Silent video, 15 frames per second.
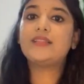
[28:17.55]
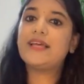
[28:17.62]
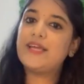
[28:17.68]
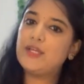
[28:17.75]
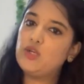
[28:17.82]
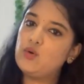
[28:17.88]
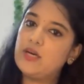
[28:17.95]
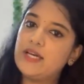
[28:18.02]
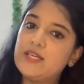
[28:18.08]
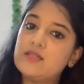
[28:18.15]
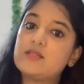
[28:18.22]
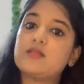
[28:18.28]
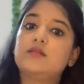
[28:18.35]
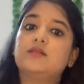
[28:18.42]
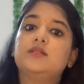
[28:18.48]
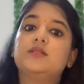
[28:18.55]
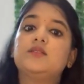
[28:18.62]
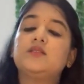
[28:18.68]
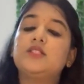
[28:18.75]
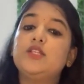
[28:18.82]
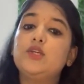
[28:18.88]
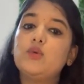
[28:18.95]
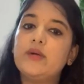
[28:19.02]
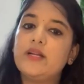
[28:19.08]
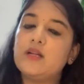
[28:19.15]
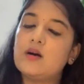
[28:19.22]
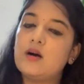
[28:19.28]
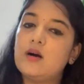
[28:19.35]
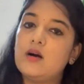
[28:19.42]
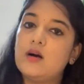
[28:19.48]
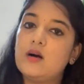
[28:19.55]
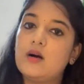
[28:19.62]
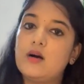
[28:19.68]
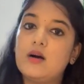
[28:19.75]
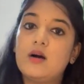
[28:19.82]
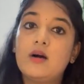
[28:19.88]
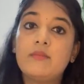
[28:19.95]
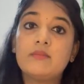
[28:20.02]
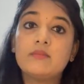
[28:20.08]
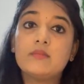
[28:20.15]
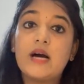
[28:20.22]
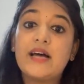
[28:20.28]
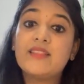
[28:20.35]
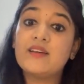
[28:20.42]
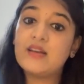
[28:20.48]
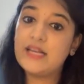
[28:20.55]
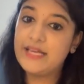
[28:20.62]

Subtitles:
Thank you guys. See you in other